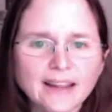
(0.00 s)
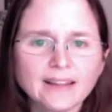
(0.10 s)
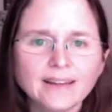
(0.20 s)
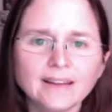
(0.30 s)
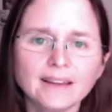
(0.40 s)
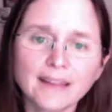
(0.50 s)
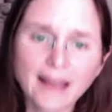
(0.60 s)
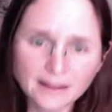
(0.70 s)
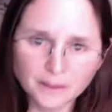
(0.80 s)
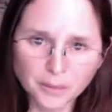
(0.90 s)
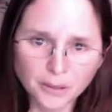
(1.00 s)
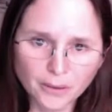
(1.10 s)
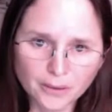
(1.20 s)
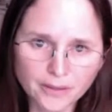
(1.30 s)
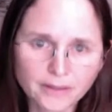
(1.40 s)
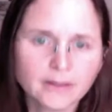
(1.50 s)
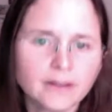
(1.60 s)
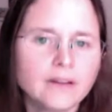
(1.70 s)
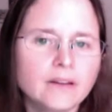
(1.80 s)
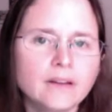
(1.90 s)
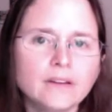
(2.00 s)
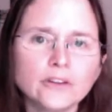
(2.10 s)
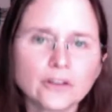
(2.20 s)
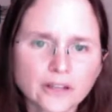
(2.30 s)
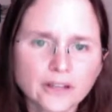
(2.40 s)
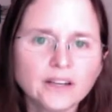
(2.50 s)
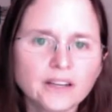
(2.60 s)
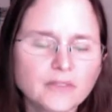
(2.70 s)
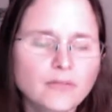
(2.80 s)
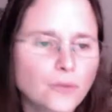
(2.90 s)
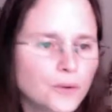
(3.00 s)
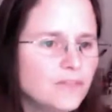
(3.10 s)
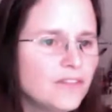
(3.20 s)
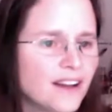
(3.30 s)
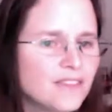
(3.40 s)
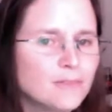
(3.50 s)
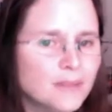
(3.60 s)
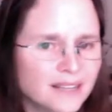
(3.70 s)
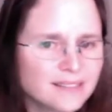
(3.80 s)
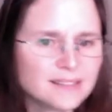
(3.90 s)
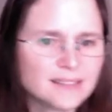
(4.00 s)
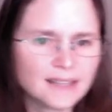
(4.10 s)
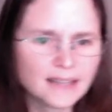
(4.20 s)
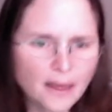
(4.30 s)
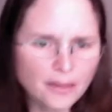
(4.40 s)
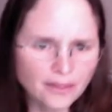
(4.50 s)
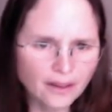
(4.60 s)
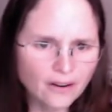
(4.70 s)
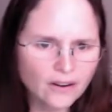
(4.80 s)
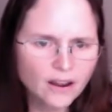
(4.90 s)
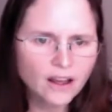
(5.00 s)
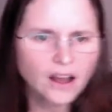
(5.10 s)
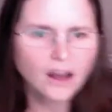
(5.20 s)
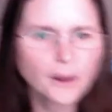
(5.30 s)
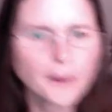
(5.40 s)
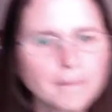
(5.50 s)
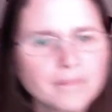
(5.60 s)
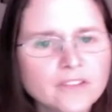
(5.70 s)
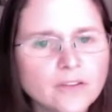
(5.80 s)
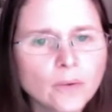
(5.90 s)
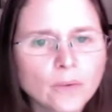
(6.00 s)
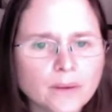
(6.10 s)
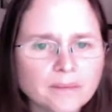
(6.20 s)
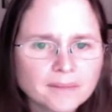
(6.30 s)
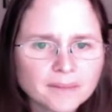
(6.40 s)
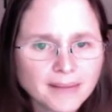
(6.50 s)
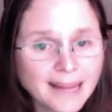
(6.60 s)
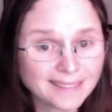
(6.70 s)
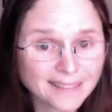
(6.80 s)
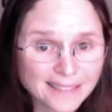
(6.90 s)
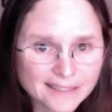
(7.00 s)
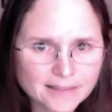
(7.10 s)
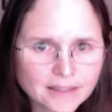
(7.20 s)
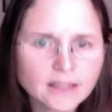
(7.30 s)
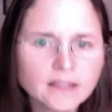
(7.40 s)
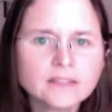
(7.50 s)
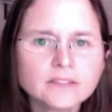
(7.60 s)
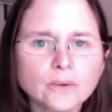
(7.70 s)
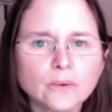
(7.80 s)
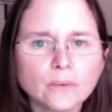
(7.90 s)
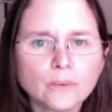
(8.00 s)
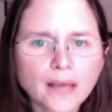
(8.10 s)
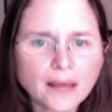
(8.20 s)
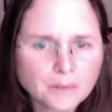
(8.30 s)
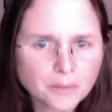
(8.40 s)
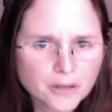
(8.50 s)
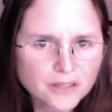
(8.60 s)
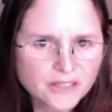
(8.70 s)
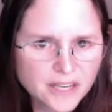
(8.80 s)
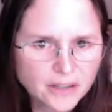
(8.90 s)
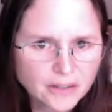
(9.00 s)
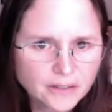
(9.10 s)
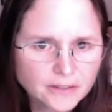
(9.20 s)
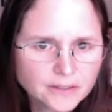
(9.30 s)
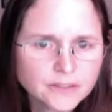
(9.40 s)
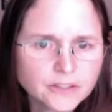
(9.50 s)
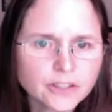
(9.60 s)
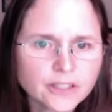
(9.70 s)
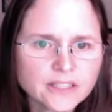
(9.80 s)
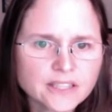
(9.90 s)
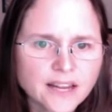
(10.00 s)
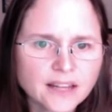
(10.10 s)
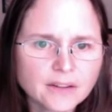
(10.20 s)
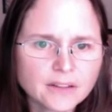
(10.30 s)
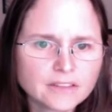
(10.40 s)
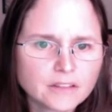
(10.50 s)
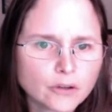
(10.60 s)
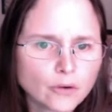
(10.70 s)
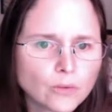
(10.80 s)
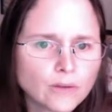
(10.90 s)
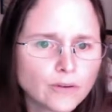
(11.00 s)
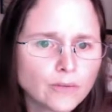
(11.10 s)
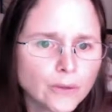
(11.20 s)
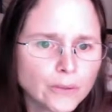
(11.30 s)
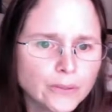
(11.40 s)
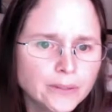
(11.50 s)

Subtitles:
in Gatlinburg, you're going to need 45 minutes to get there. So at least. So Gatlinburg is here. You're going to take this Little River Road